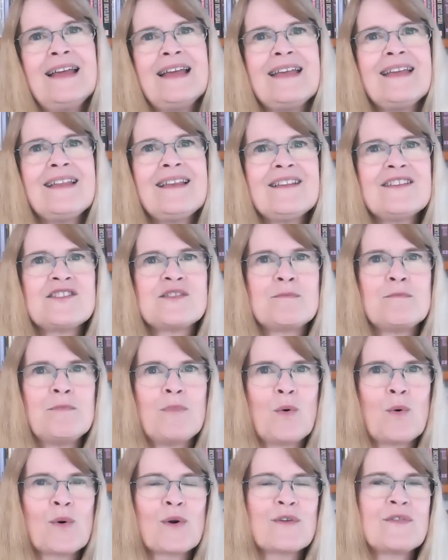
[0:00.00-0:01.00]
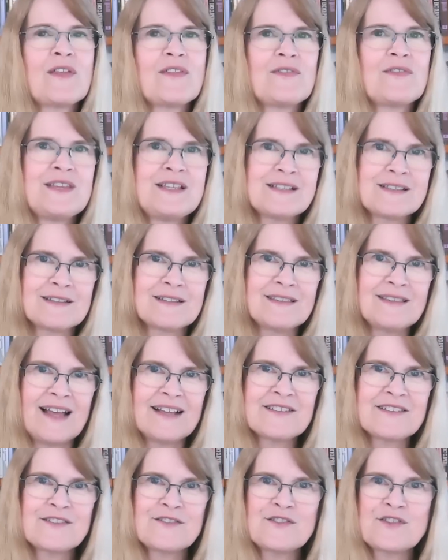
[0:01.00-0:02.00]
It is more that these
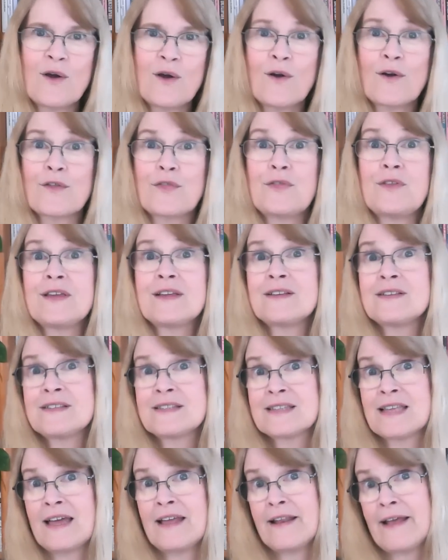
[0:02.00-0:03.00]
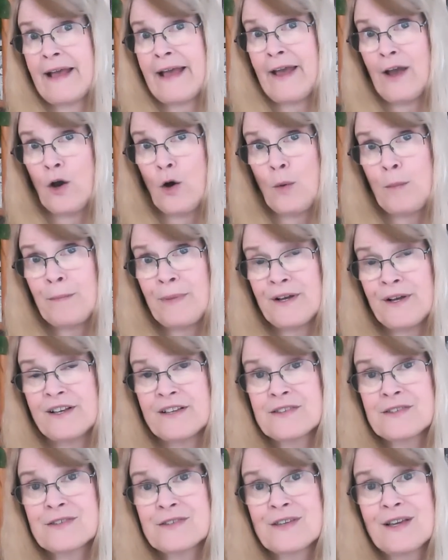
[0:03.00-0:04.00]
lessons are things that help
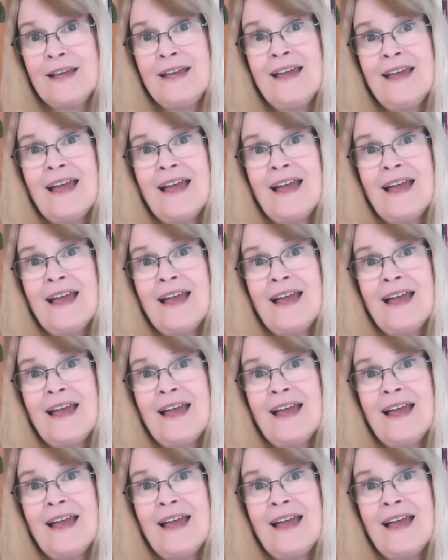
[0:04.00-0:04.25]
us.